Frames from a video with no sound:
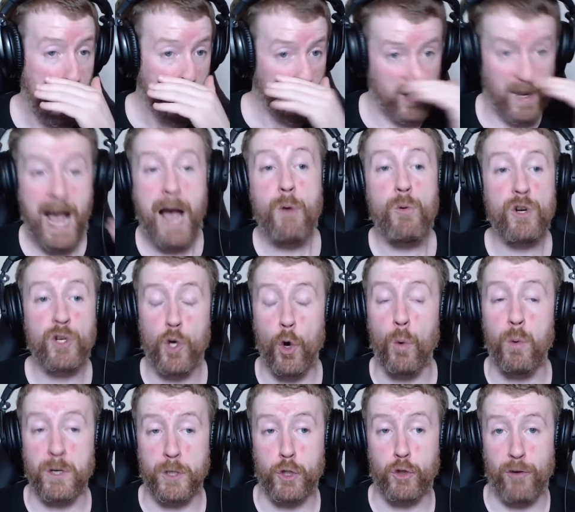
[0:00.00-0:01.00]
So I would go
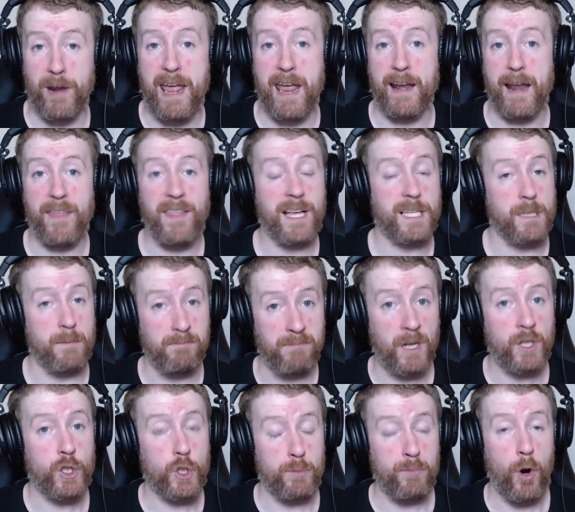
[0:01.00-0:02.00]
with Train. I think that's a
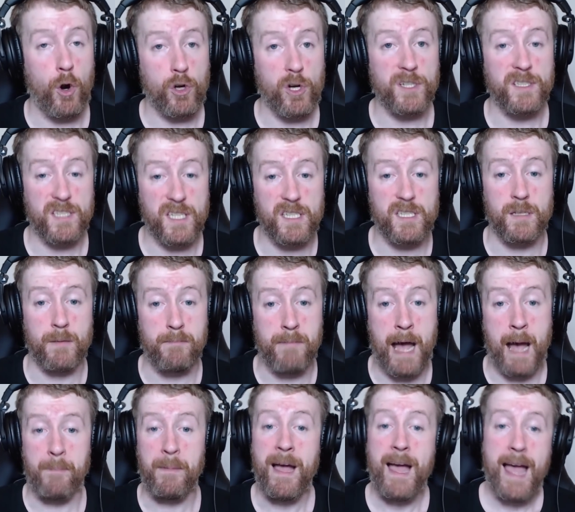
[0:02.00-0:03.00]
much more consistent
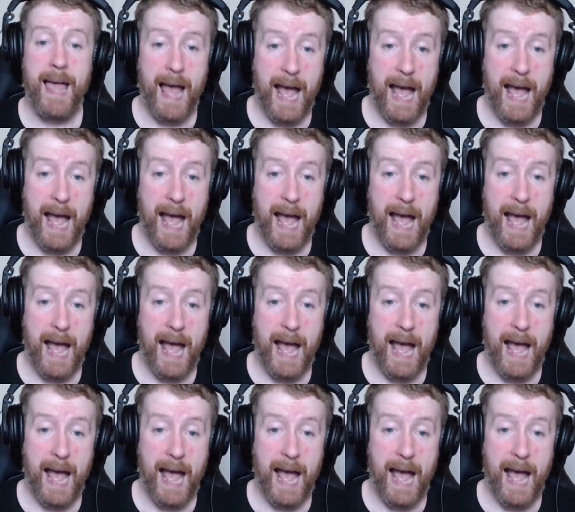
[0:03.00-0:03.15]
map.